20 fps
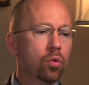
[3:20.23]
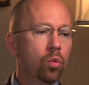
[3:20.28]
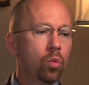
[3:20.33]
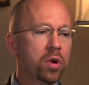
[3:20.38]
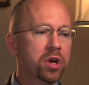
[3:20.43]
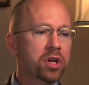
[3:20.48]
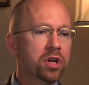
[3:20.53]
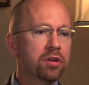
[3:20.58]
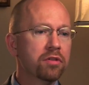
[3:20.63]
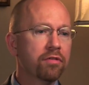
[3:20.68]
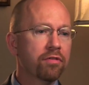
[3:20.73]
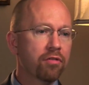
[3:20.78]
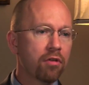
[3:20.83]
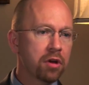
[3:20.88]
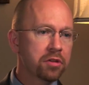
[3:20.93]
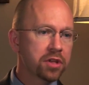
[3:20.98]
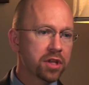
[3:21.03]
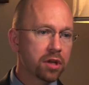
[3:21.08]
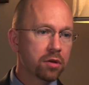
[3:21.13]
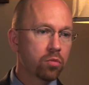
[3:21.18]
when
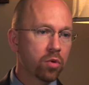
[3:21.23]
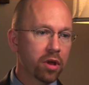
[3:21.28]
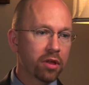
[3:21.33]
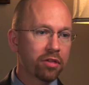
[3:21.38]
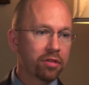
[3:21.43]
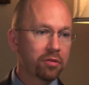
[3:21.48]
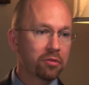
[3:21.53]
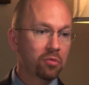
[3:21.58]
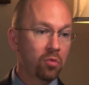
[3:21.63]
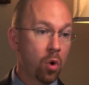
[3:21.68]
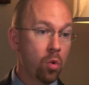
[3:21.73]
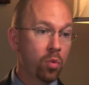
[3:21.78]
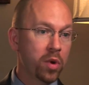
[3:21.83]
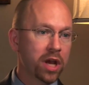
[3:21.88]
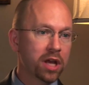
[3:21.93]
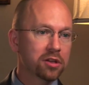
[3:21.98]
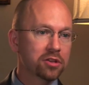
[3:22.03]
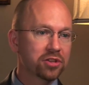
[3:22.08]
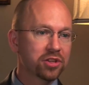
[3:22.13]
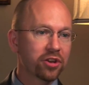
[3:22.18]
confronted with what we
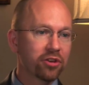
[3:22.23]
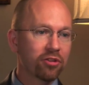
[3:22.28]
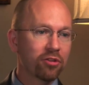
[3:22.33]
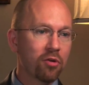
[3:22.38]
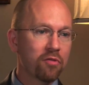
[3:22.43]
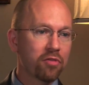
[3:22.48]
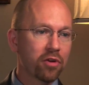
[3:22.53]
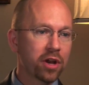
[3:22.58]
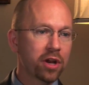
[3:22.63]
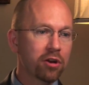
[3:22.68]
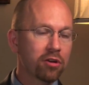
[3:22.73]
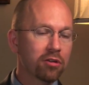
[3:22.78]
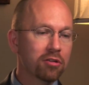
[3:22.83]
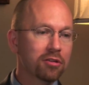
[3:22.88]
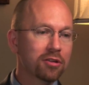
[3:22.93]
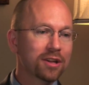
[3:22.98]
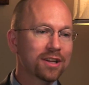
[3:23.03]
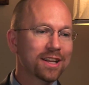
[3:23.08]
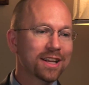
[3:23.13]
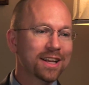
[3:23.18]
consider over
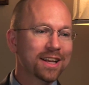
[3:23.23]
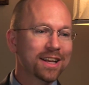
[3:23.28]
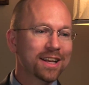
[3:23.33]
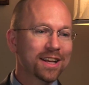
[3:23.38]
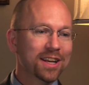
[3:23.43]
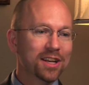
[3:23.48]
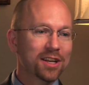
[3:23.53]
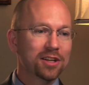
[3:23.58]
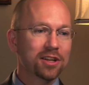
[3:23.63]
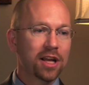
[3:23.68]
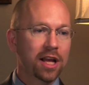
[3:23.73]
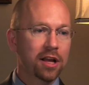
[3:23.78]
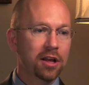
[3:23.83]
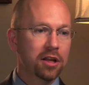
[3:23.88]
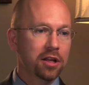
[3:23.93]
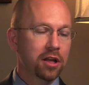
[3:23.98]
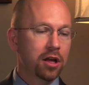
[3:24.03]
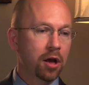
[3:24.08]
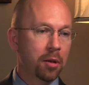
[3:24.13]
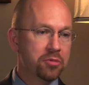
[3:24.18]
here
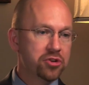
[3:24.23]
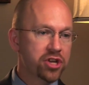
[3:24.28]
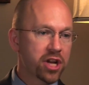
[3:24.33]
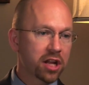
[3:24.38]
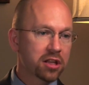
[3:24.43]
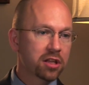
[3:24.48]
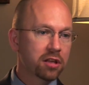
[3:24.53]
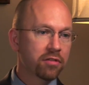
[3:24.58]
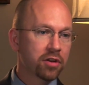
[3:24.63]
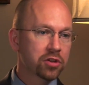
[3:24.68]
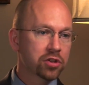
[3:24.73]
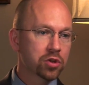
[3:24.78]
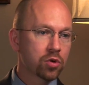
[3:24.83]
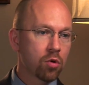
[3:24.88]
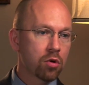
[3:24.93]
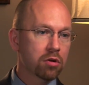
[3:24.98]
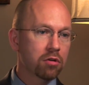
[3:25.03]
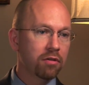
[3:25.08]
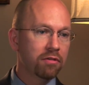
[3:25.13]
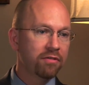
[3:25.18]
objective
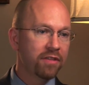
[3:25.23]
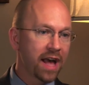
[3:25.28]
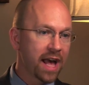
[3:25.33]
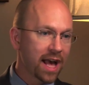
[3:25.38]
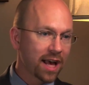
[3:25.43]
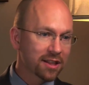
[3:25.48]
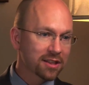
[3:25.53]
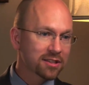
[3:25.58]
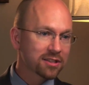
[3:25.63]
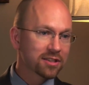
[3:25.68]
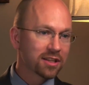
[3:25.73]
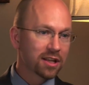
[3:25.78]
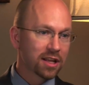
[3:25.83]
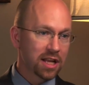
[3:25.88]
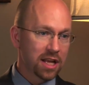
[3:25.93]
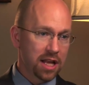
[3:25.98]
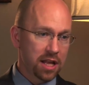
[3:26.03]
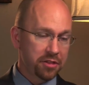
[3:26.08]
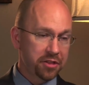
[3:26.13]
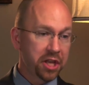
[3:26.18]
historical facts,
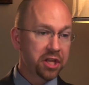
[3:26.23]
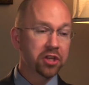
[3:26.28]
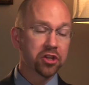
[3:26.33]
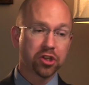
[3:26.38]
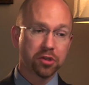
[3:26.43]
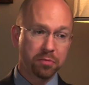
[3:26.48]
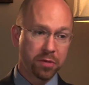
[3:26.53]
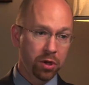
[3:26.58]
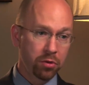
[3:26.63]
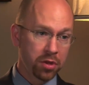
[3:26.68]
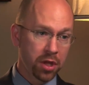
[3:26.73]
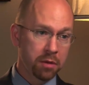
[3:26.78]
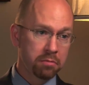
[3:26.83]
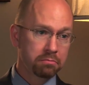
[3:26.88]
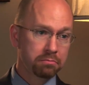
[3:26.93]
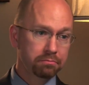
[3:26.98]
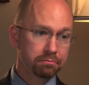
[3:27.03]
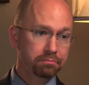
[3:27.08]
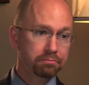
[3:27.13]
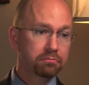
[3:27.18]
they dispute
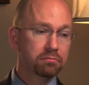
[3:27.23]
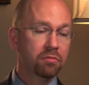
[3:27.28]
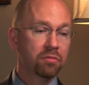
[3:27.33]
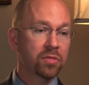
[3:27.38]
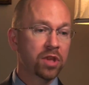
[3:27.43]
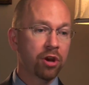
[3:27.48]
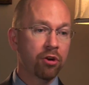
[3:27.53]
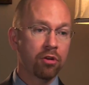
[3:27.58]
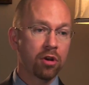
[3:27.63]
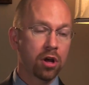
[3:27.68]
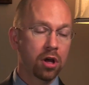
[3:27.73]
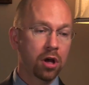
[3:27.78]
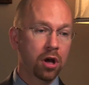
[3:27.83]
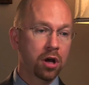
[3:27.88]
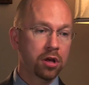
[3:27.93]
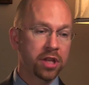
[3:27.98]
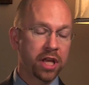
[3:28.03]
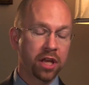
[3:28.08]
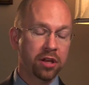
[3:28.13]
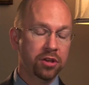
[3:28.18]
them.
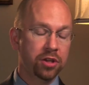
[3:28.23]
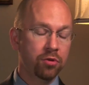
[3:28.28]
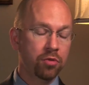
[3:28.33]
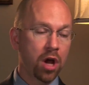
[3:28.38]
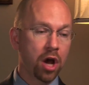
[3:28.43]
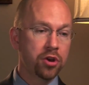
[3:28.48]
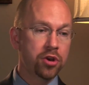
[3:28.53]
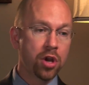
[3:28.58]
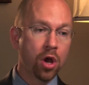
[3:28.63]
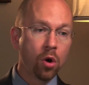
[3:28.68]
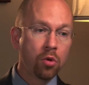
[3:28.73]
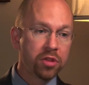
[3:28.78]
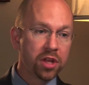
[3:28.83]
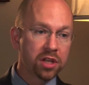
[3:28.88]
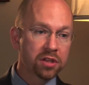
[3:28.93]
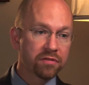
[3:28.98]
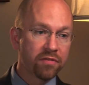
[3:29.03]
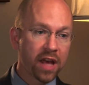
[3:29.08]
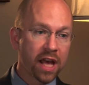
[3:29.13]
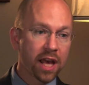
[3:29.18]
They do not know
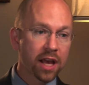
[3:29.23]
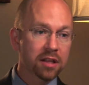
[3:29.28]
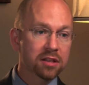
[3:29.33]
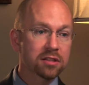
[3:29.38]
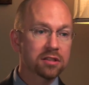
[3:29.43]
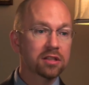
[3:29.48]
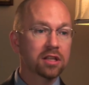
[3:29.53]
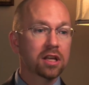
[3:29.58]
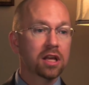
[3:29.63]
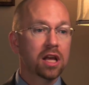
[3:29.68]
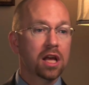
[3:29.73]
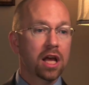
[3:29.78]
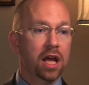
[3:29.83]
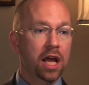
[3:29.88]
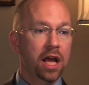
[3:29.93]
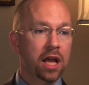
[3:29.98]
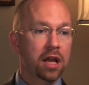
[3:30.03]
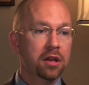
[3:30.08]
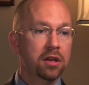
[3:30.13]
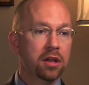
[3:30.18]
these facts,
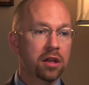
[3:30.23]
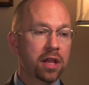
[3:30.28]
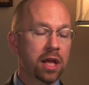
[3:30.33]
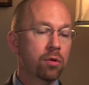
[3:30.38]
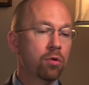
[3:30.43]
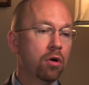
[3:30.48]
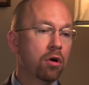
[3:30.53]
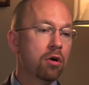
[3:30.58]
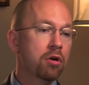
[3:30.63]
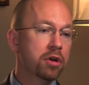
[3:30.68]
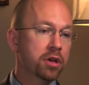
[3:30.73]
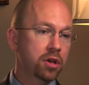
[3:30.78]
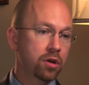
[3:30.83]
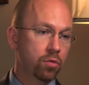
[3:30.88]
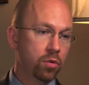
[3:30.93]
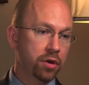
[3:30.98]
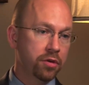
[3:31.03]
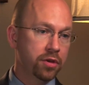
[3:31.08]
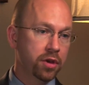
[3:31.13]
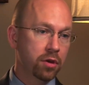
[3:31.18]
and they will argue
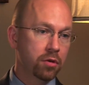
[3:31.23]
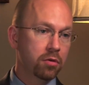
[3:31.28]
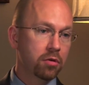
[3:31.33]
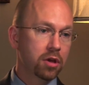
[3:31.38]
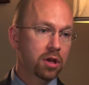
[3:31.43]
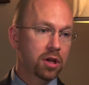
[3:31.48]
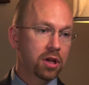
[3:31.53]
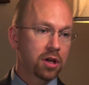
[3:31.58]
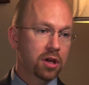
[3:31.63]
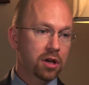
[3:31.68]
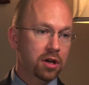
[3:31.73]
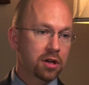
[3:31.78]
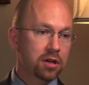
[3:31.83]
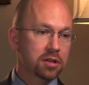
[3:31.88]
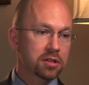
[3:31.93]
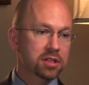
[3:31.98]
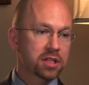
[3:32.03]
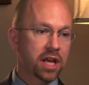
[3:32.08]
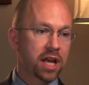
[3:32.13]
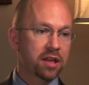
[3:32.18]
with you,
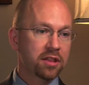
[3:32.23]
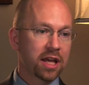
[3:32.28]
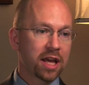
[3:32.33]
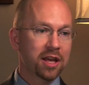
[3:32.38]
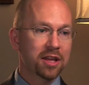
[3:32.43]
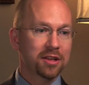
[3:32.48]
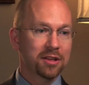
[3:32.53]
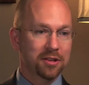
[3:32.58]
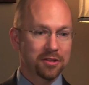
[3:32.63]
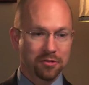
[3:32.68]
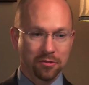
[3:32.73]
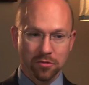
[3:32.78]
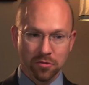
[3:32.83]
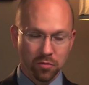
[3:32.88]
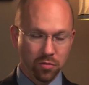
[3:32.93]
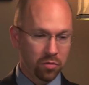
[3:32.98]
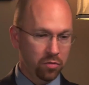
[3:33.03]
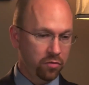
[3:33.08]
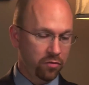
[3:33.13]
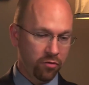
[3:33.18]
saying that,
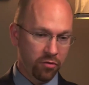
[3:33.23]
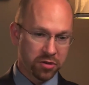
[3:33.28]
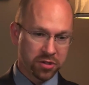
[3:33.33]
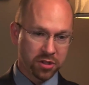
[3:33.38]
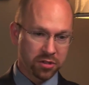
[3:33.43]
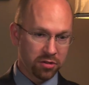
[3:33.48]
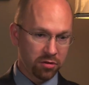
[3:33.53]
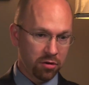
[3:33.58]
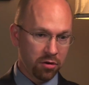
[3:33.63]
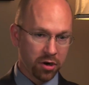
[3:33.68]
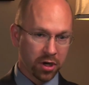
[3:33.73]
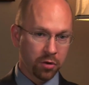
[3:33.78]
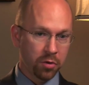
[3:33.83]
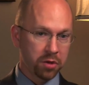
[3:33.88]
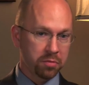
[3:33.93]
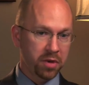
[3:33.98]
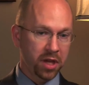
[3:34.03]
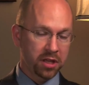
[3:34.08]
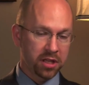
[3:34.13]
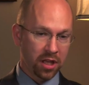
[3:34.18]
for instance, they'll argue
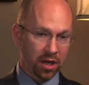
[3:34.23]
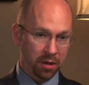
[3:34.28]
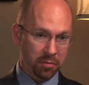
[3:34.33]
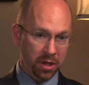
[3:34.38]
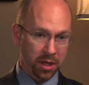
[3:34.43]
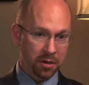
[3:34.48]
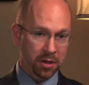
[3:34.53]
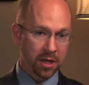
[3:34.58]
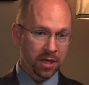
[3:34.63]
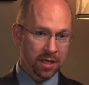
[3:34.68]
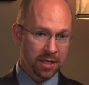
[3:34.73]
with me, telling me